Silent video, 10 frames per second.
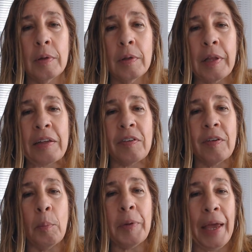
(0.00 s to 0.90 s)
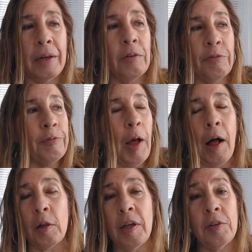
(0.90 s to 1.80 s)
like some kind of,
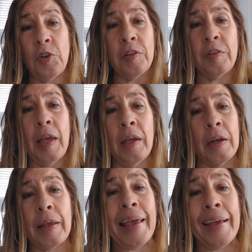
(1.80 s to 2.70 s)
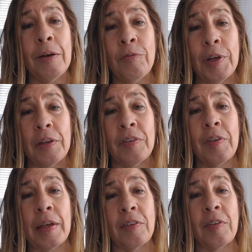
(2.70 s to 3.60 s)
I'll just say it, a canvas,
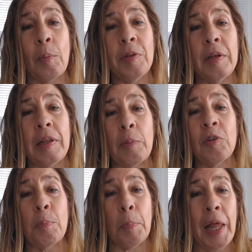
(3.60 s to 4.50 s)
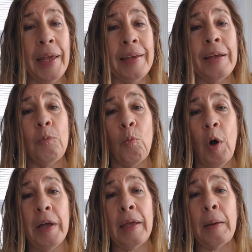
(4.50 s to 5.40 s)
like something that was blank and
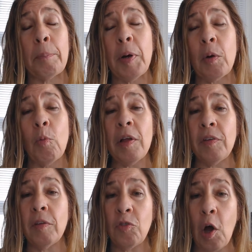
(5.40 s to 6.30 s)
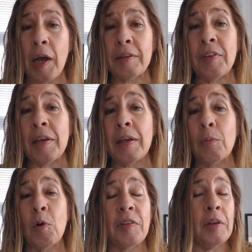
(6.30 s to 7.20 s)
white, but it wasn't daunting.
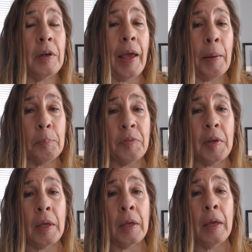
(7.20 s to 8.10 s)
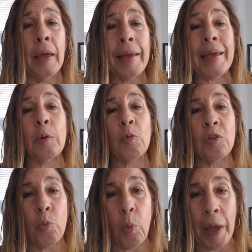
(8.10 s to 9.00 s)
It wasn't empty. It
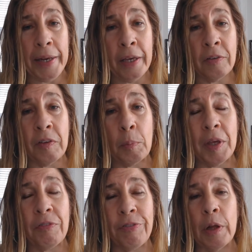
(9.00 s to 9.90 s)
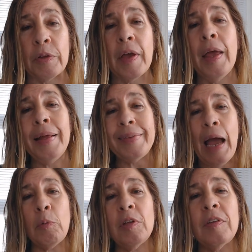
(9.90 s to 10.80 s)
was waiting to be filled.
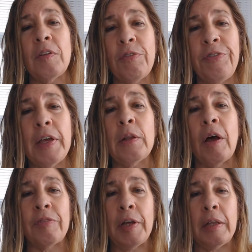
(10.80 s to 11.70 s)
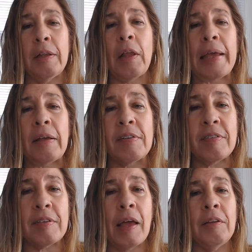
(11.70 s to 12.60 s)
That was the feel of it, like a
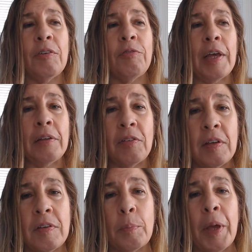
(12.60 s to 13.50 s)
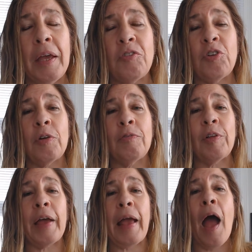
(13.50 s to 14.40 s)
sense of anticipation of like,